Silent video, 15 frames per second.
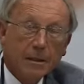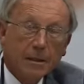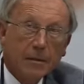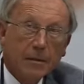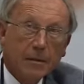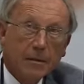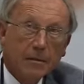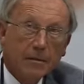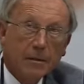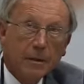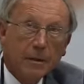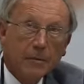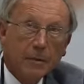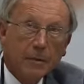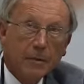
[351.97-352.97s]
and
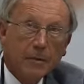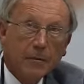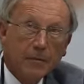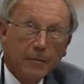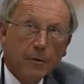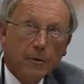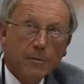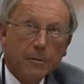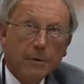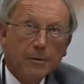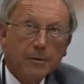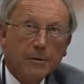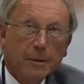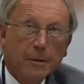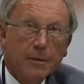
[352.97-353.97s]
4
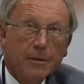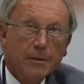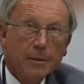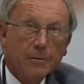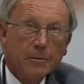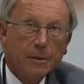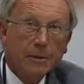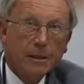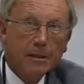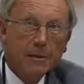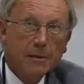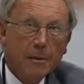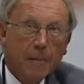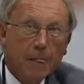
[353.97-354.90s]
months, 100%.